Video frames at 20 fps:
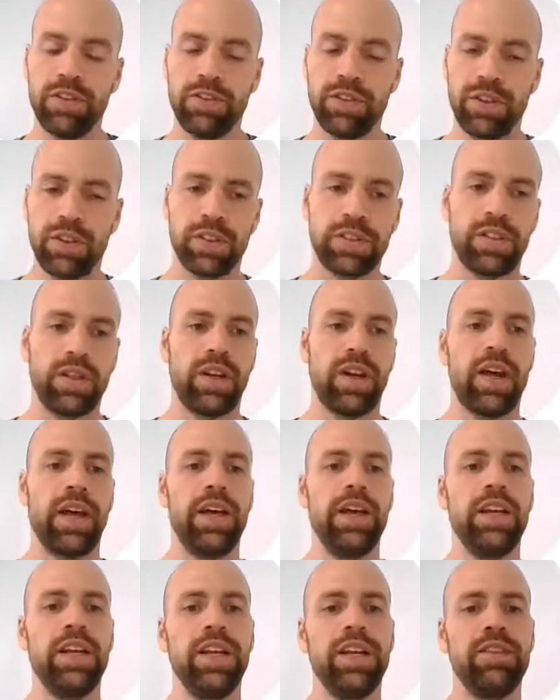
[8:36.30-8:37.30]
First on a
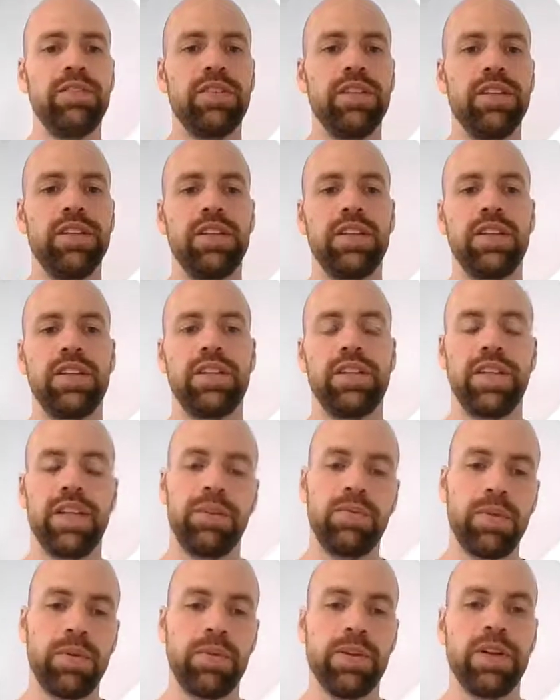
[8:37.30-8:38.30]
high level, and
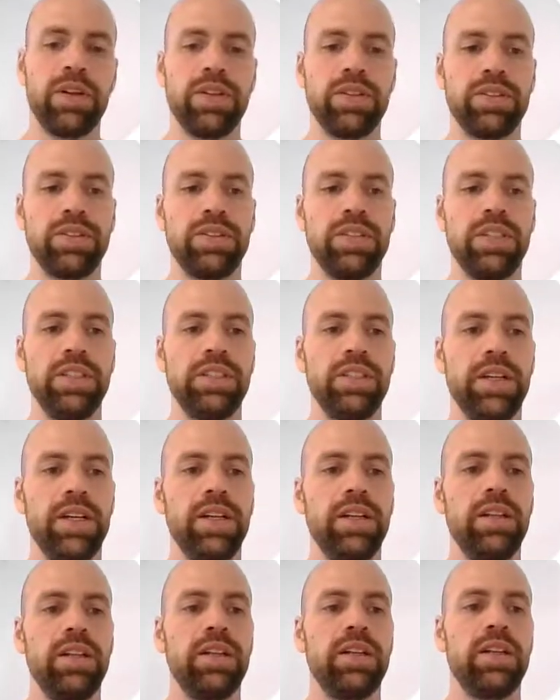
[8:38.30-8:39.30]
then we will go into
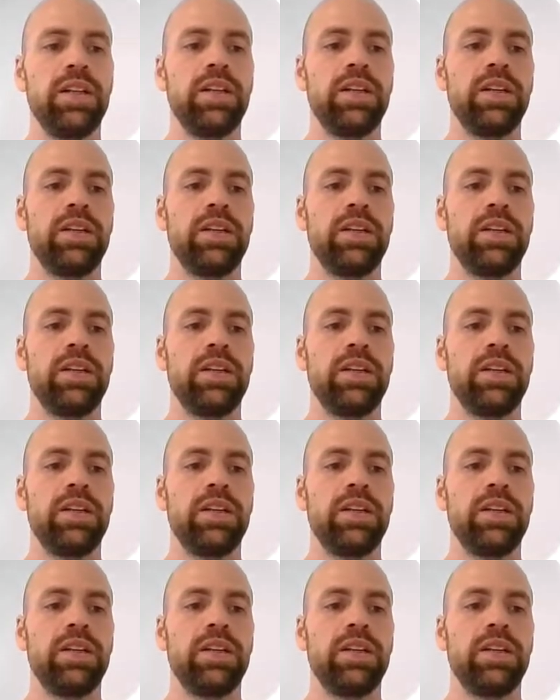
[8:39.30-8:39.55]
detail.